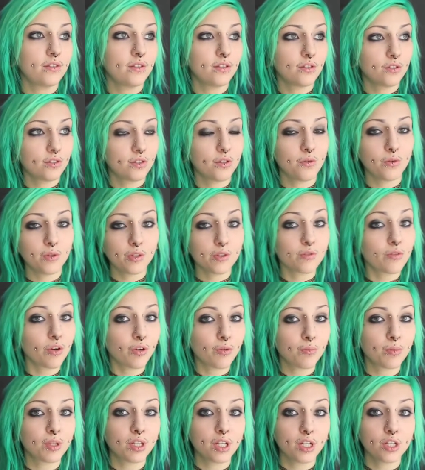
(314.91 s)
a serious
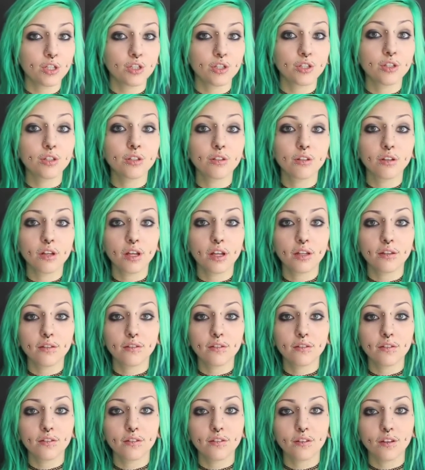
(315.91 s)
recommendation
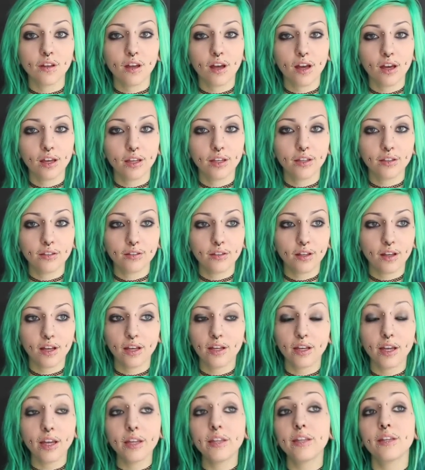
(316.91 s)
that I
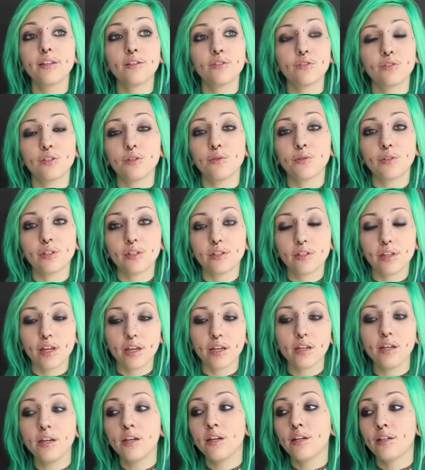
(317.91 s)
can seriously
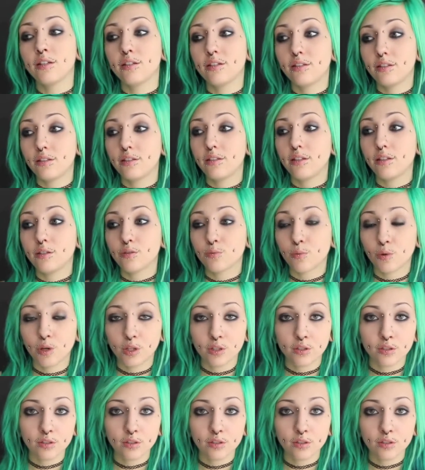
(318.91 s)
say these